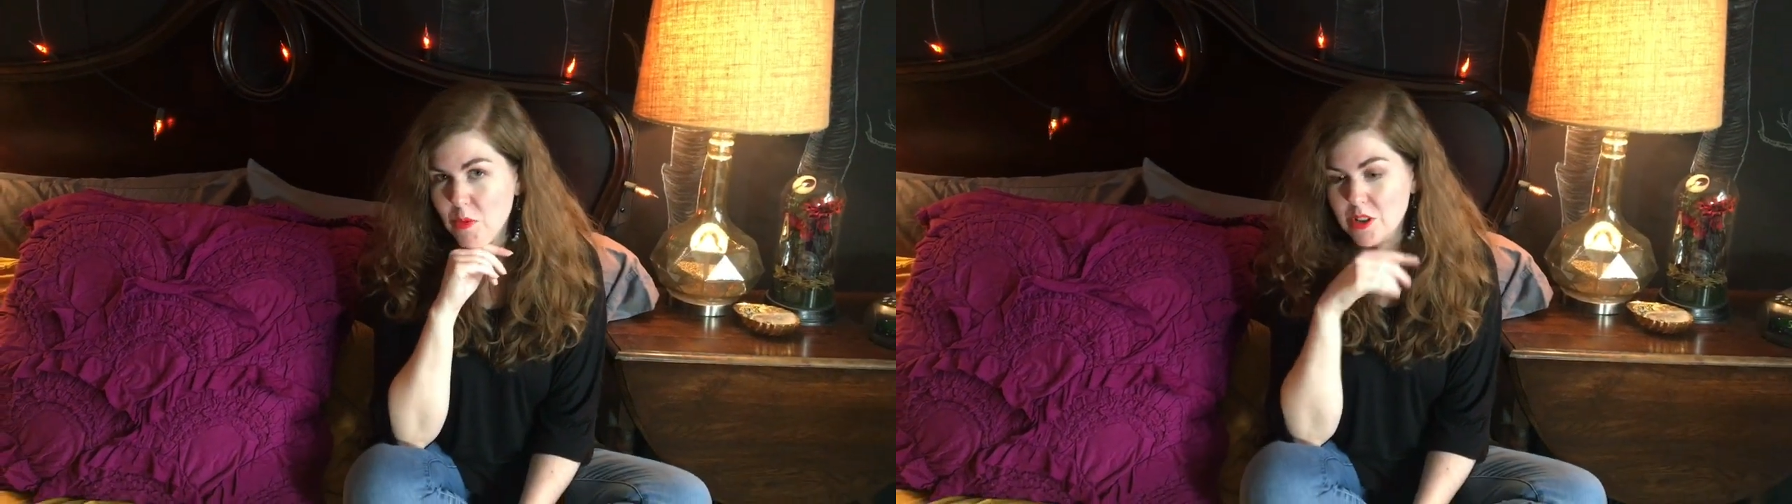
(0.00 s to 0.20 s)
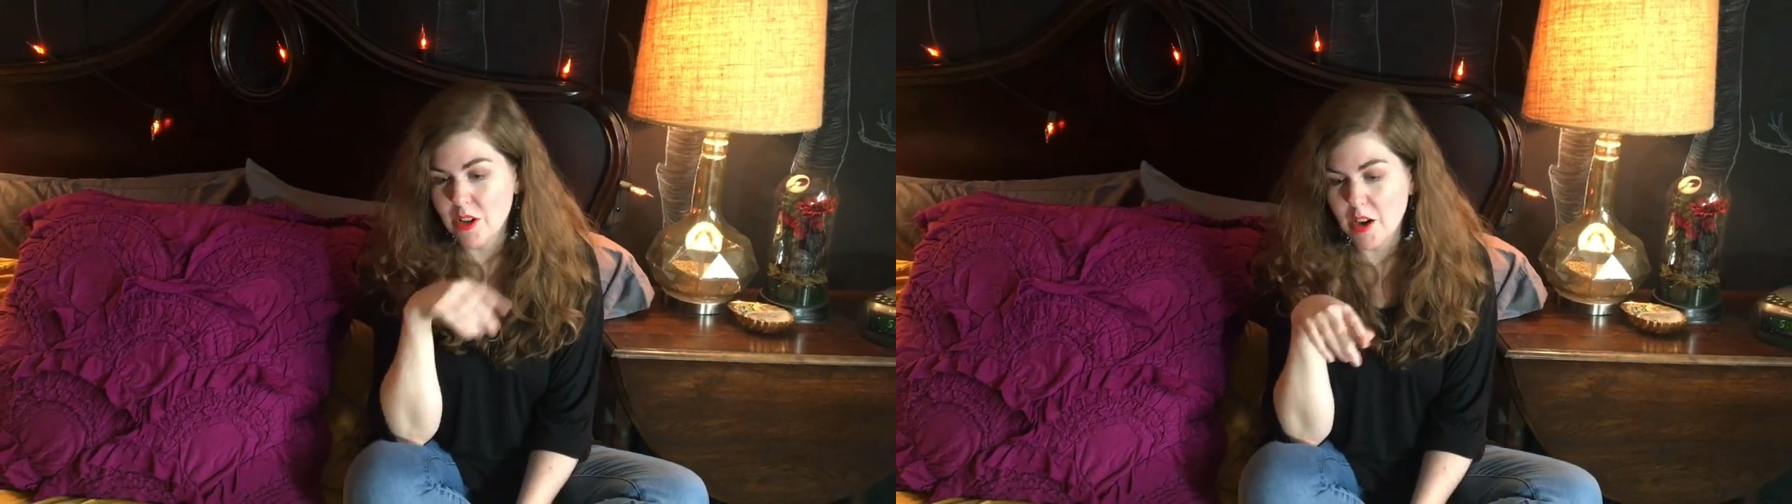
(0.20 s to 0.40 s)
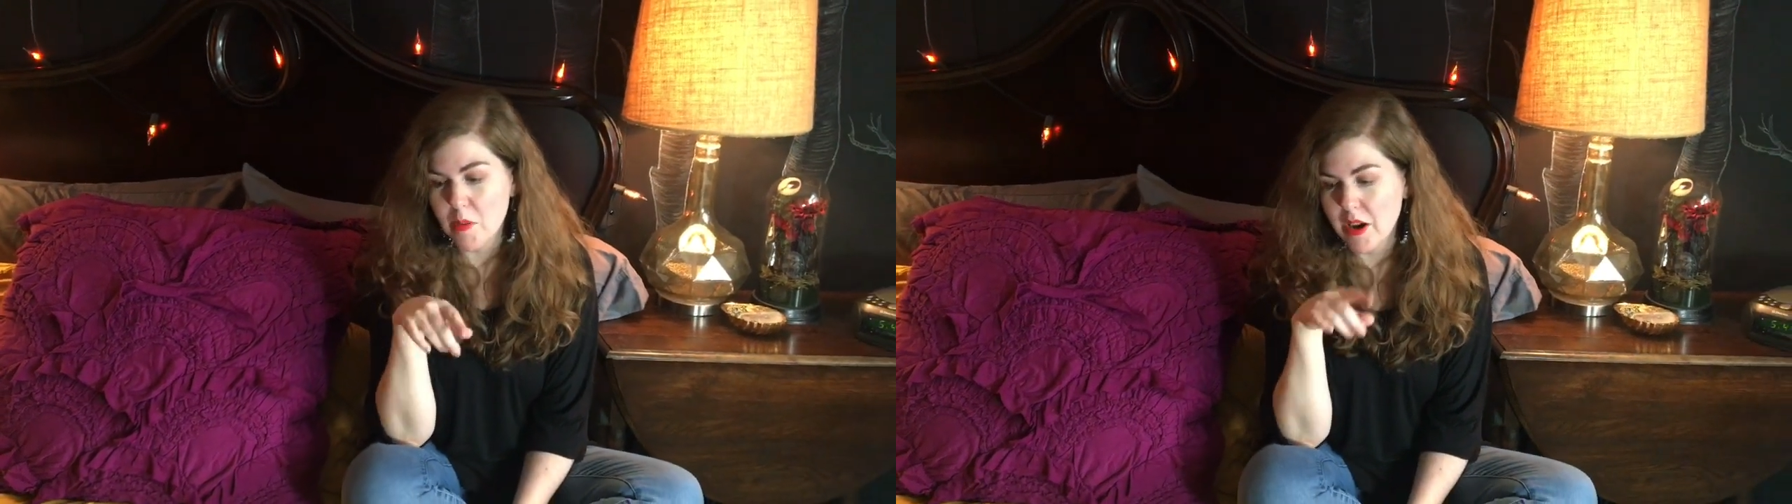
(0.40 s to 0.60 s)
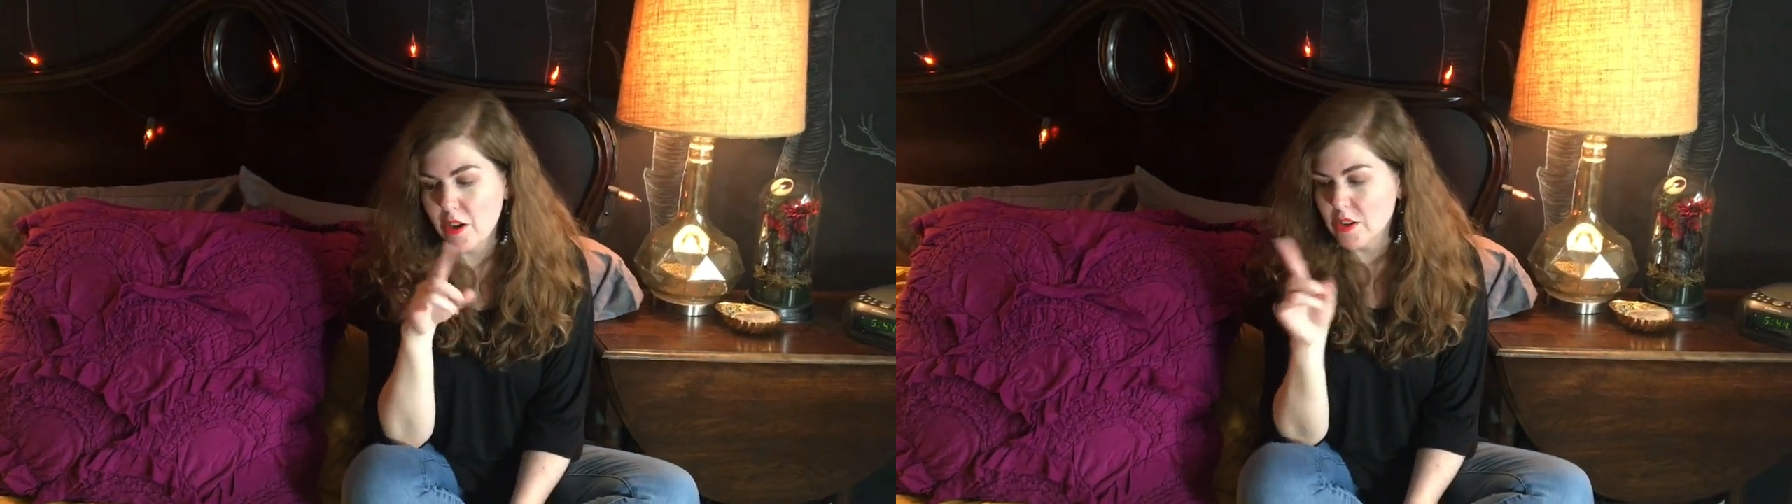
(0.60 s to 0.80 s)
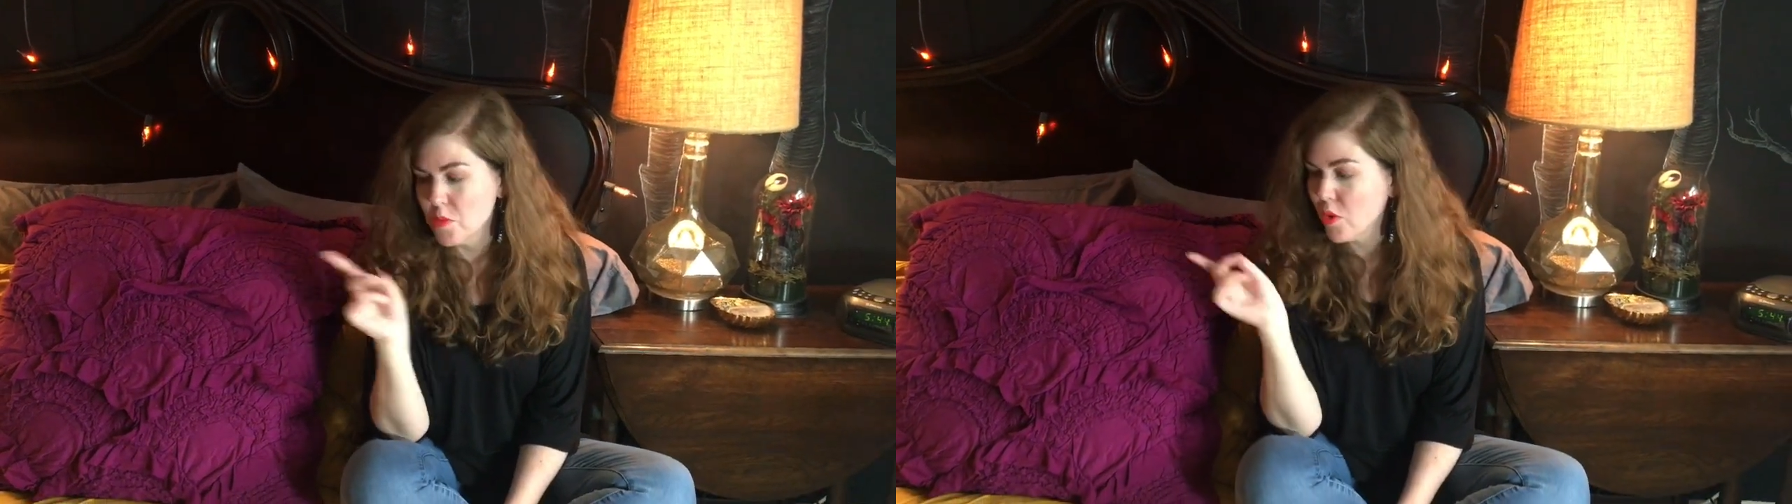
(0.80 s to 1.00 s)
We'll talk
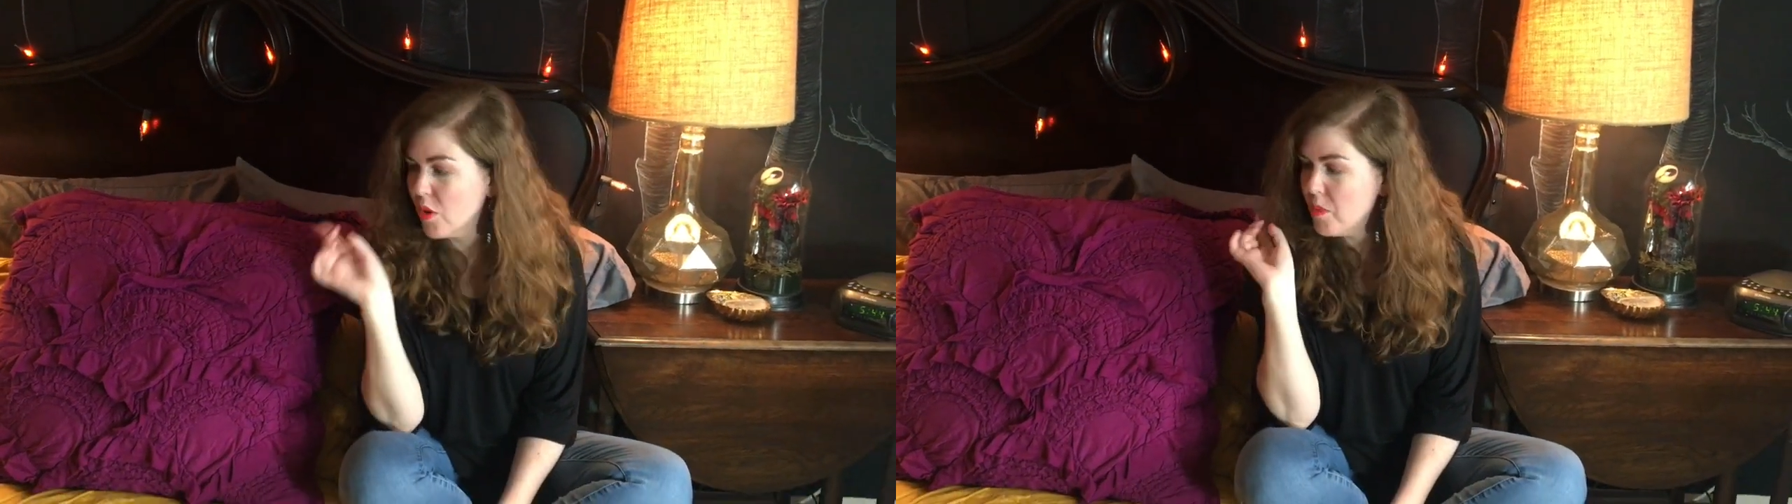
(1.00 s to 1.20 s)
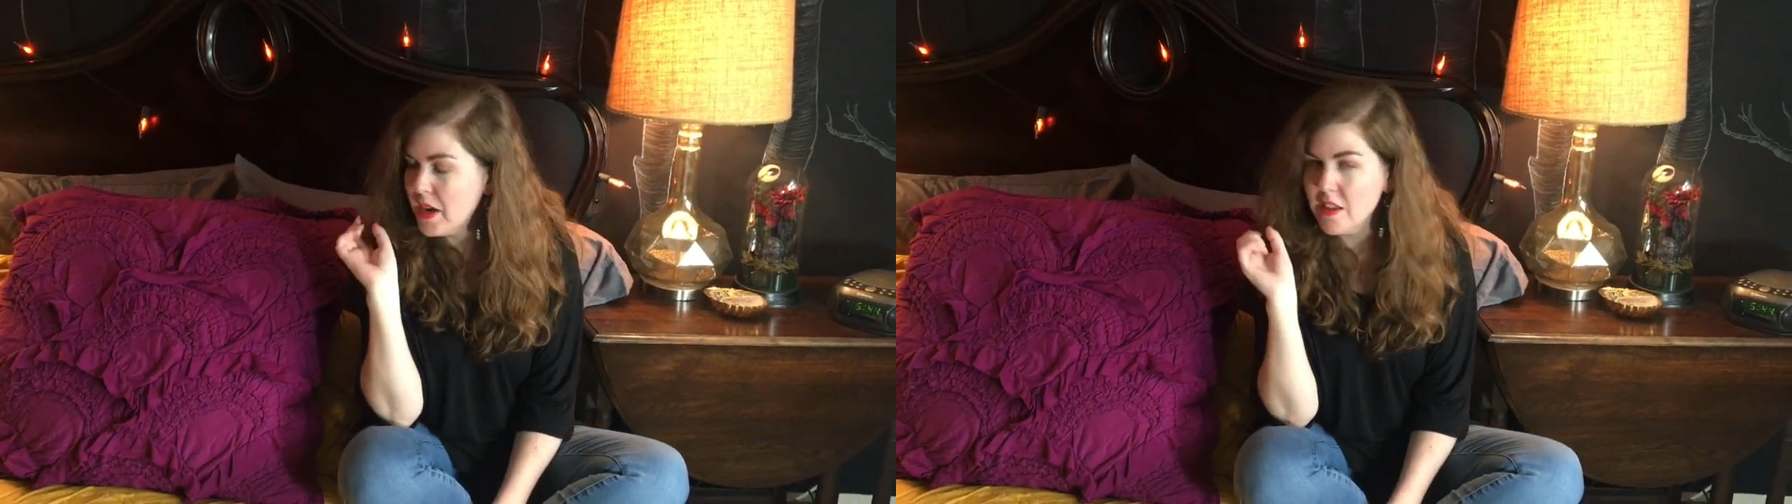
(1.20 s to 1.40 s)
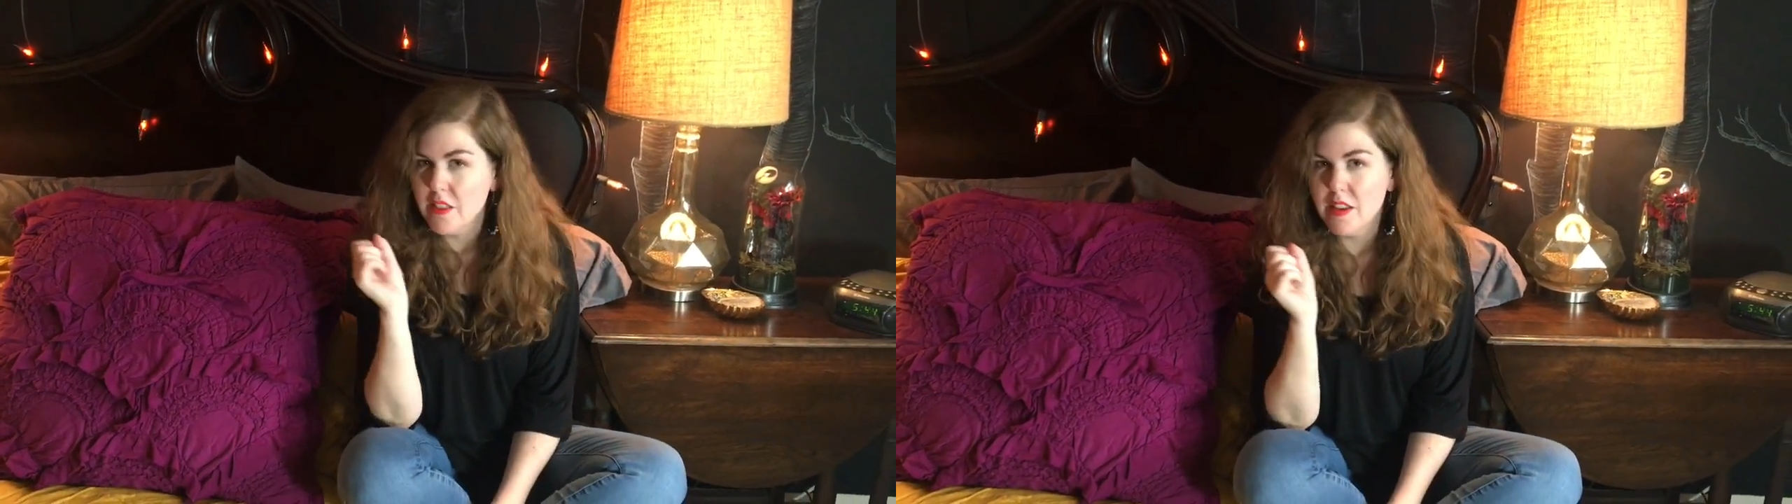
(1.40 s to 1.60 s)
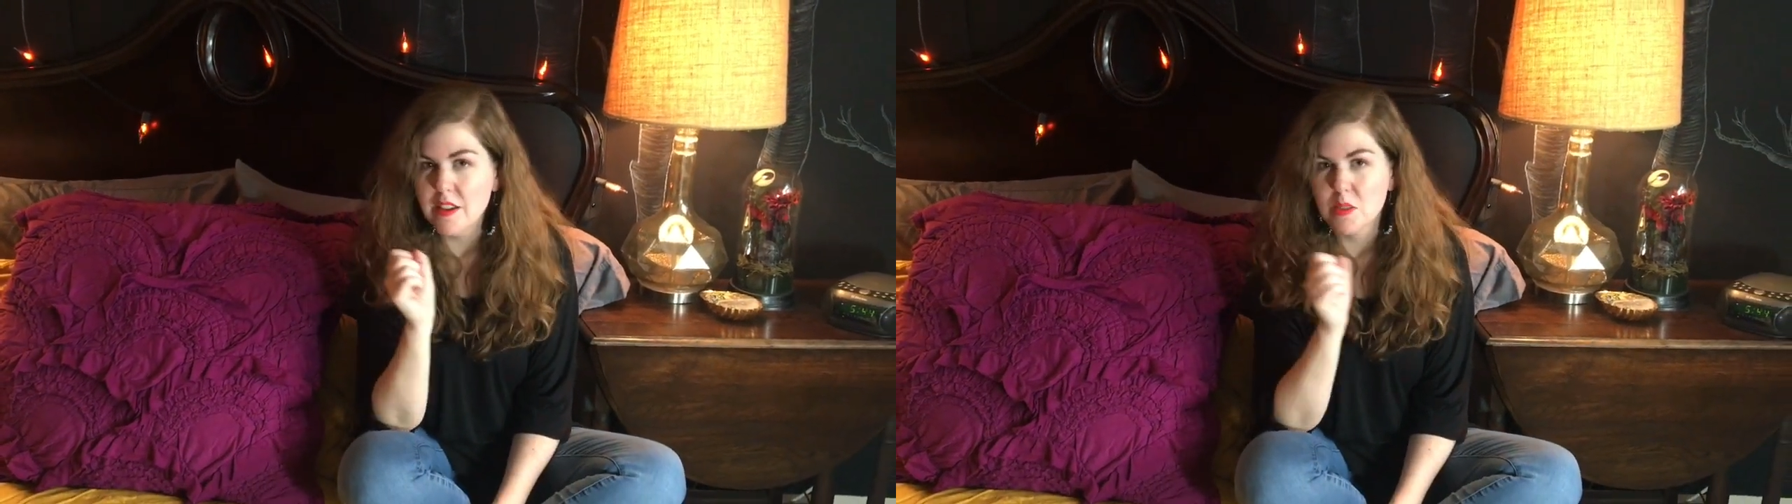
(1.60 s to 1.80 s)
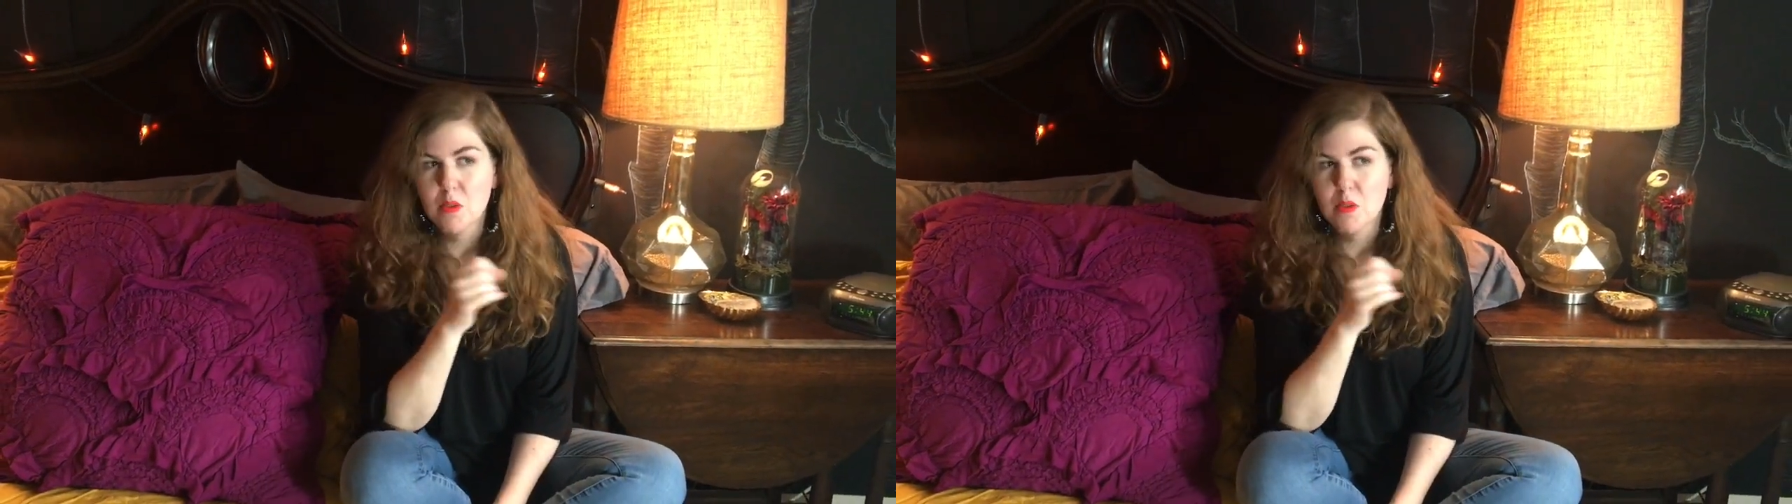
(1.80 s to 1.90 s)
about more bedding things,